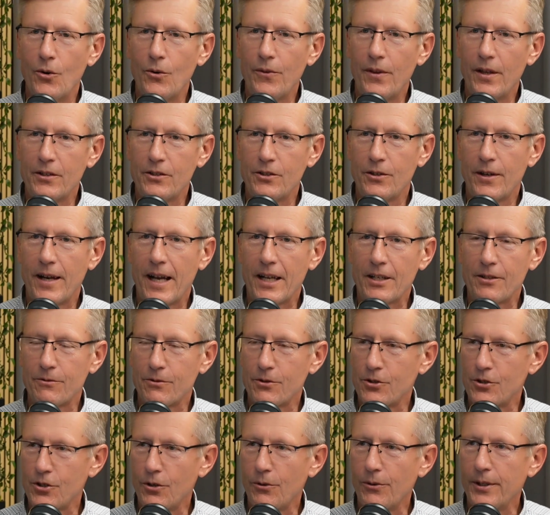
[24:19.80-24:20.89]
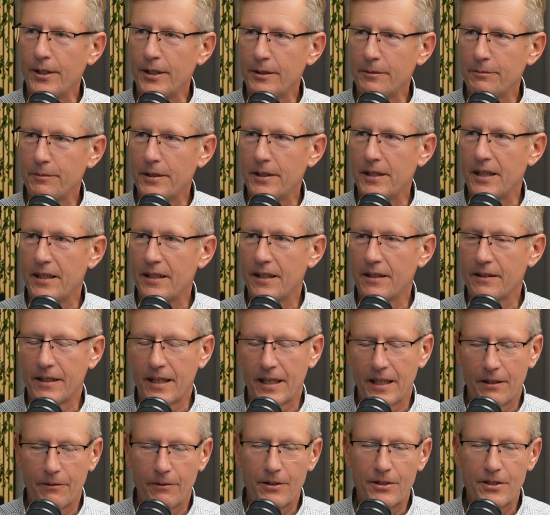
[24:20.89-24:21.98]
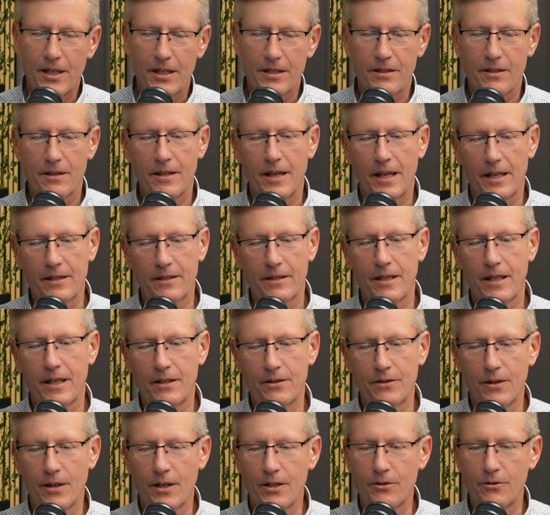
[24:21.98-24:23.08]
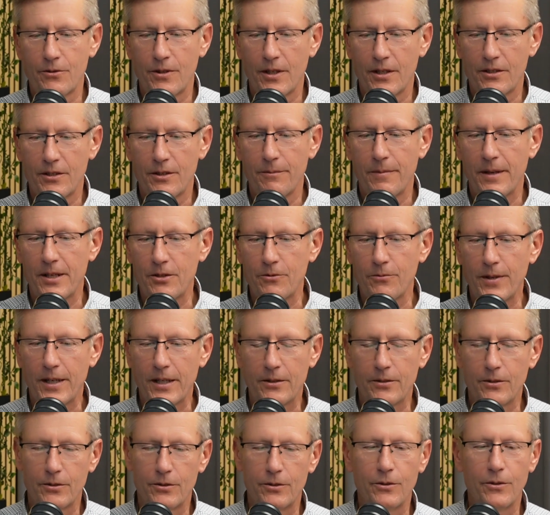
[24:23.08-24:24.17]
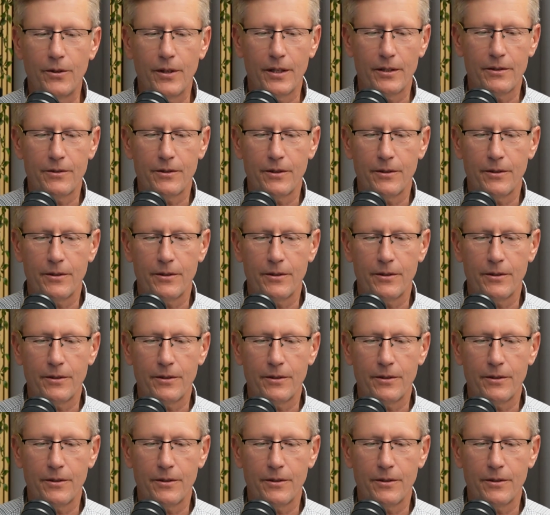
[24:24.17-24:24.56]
that your ads were showing, but then it kind of resets the next day. So that's the best way to do that. So